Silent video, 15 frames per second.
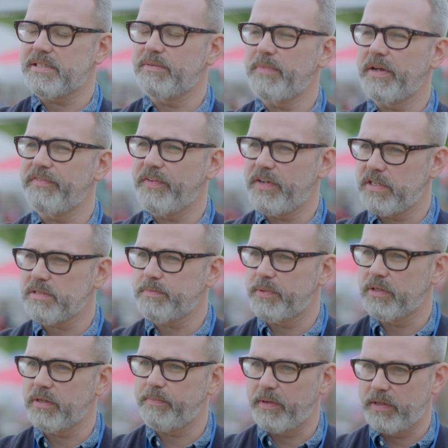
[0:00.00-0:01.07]
And my first
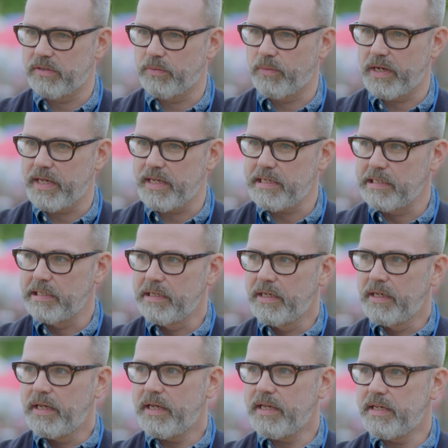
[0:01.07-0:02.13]
book, Blown Away,
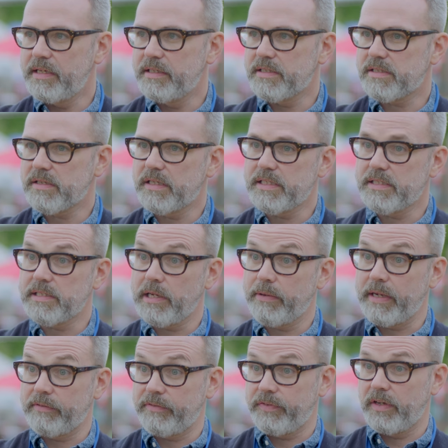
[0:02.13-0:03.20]
he decided to
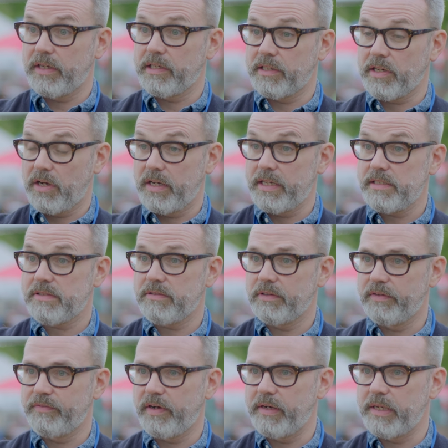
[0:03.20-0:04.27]
go out flying a kite
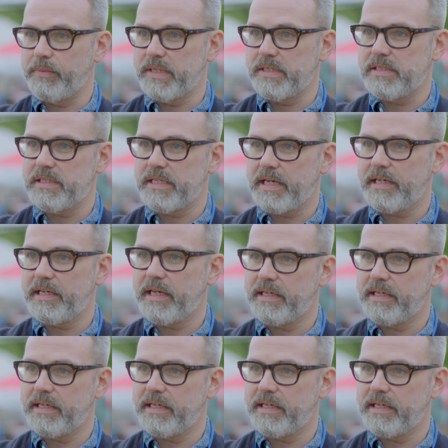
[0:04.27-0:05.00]
on a very windy day,